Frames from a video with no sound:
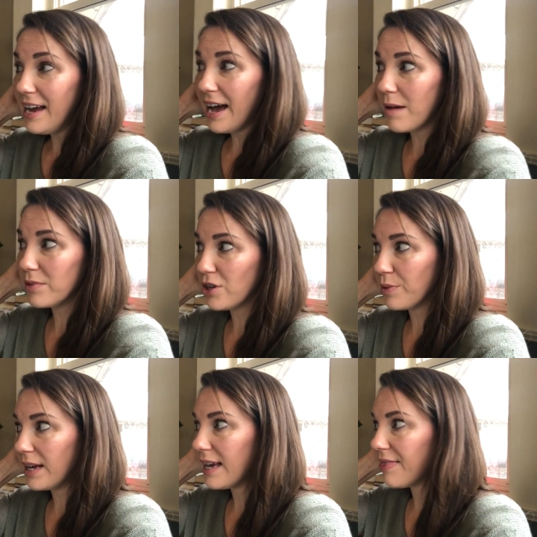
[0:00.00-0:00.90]
Um, so I'm
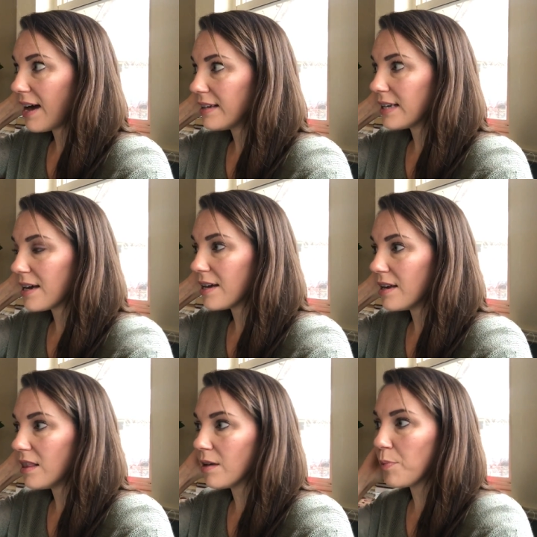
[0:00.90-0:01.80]
gonna get that done.
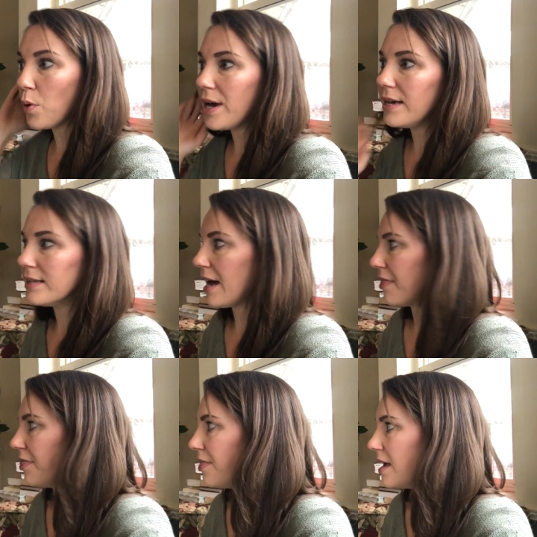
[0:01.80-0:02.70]
The boys, I
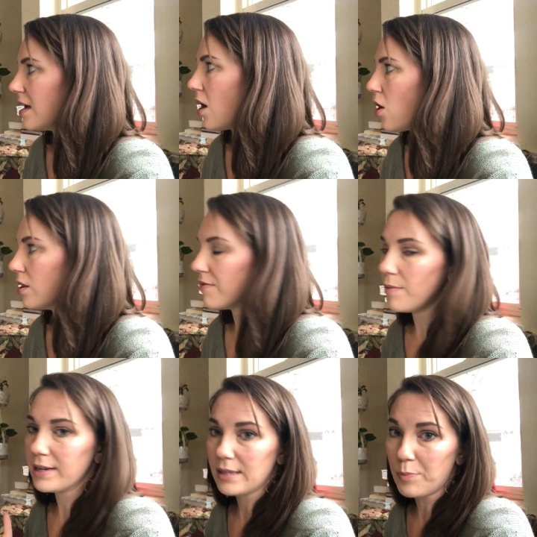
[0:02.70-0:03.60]
think all of them
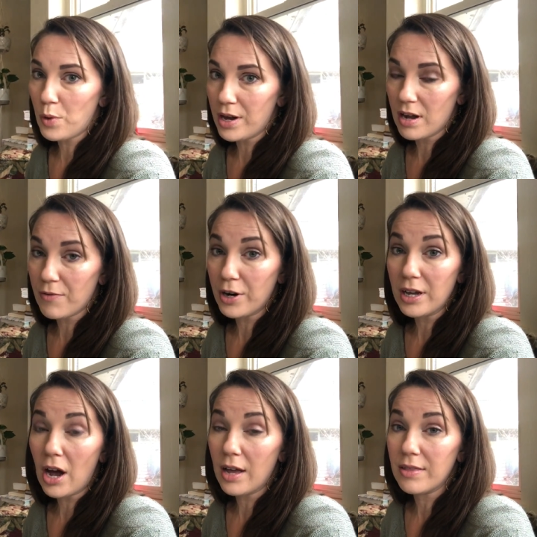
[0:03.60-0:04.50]
except one have already
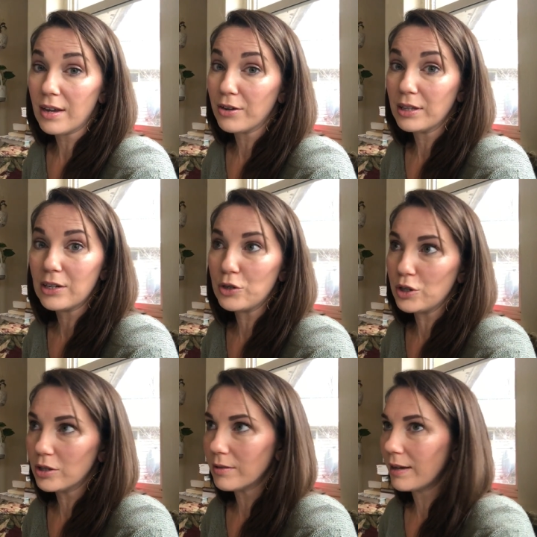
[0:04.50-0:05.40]
gotten their
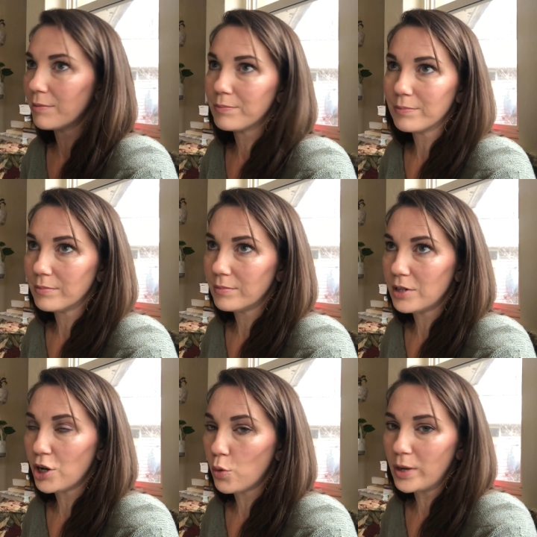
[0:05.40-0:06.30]
little like, you
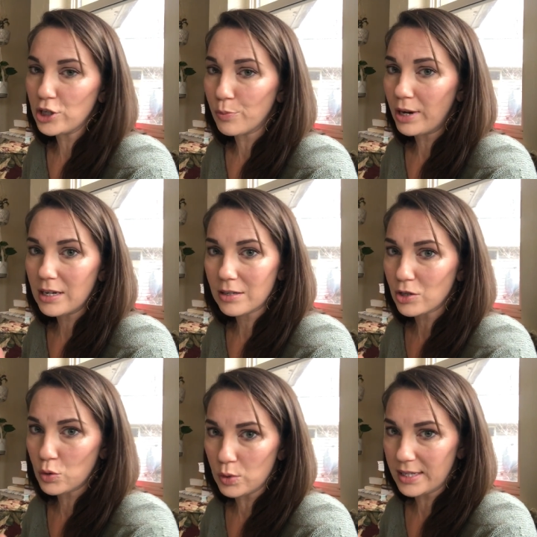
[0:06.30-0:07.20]
know, winter break
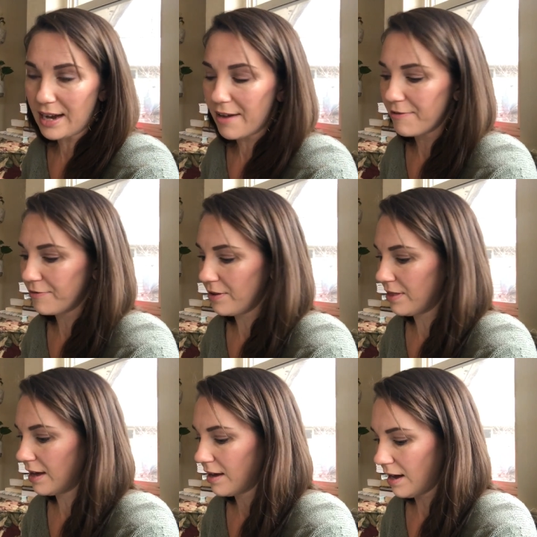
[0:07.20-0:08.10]
school stuff
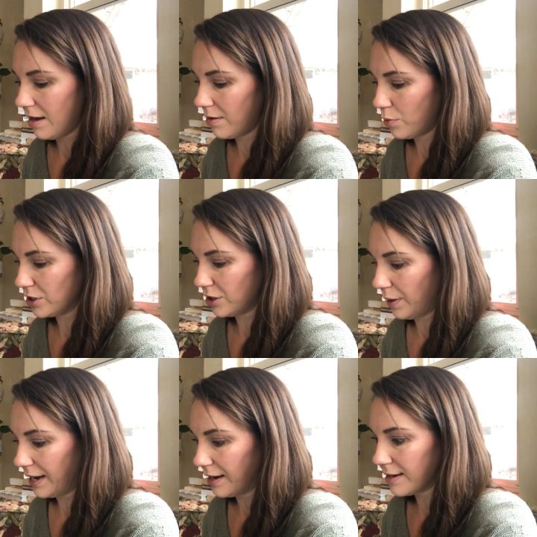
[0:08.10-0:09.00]
that uh, we're
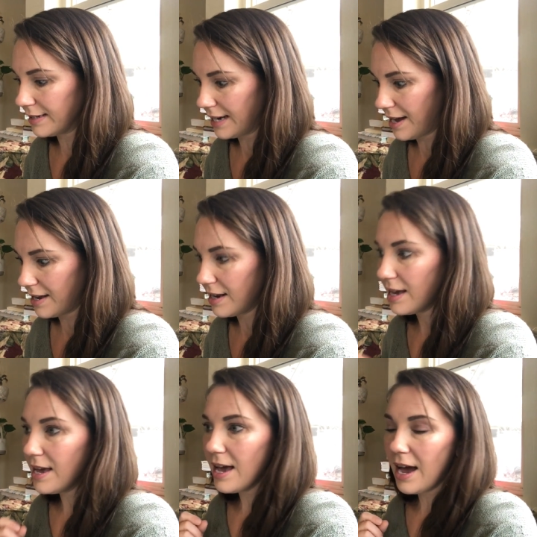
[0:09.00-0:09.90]
doing done
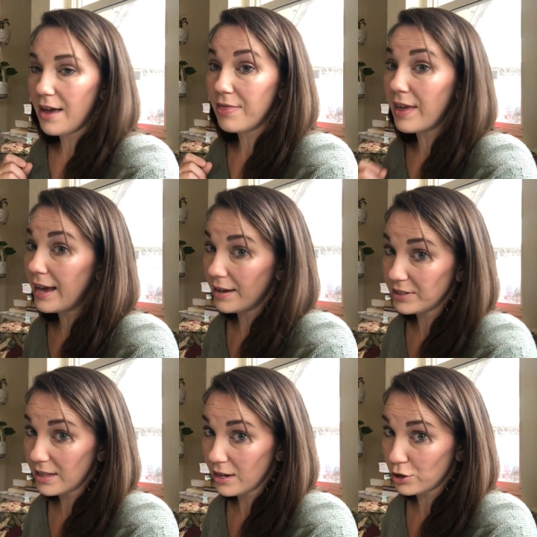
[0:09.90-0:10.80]
and they have
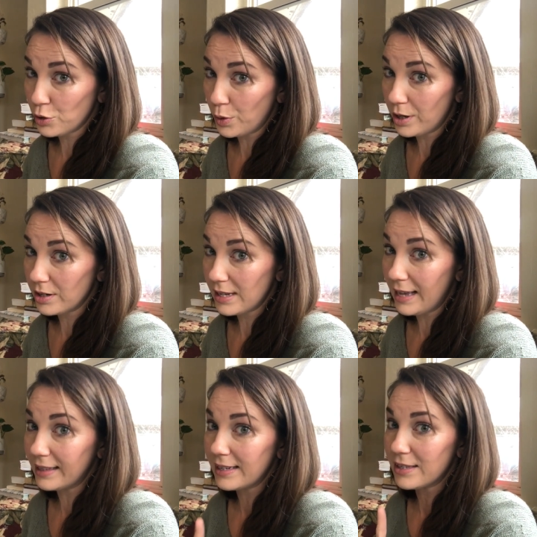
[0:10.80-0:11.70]
done their chores. At
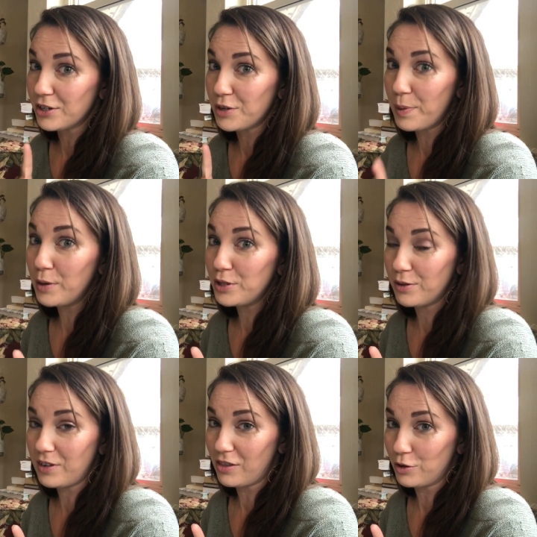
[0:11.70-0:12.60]
least they're supposed to have
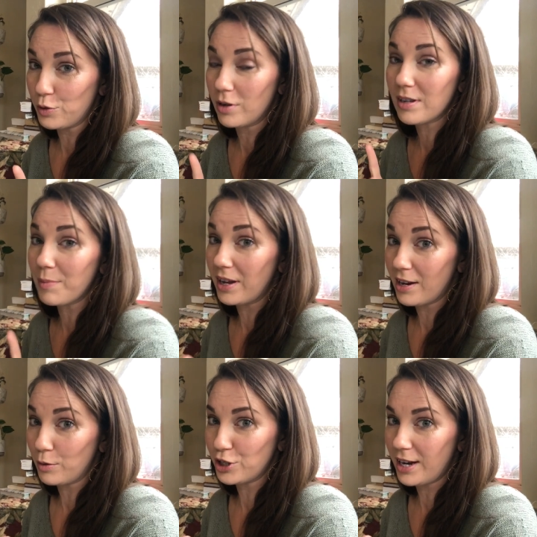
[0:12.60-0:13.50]
done their chores. I'm gonna
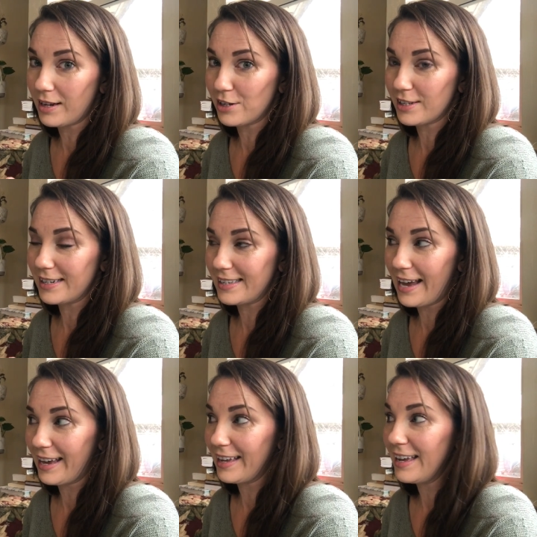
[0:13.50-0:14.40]
go check in just a
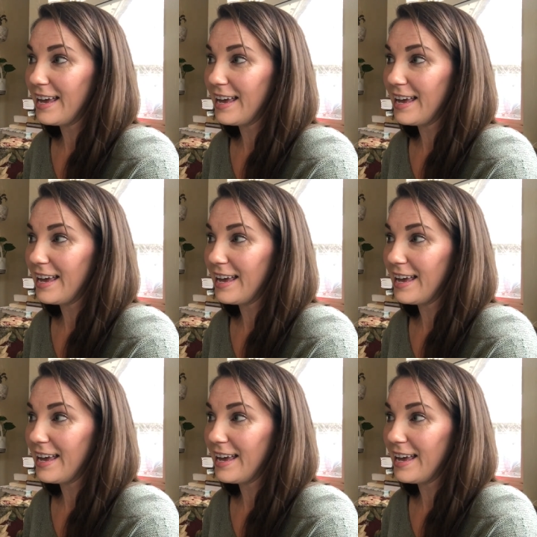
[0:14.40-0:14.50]
second.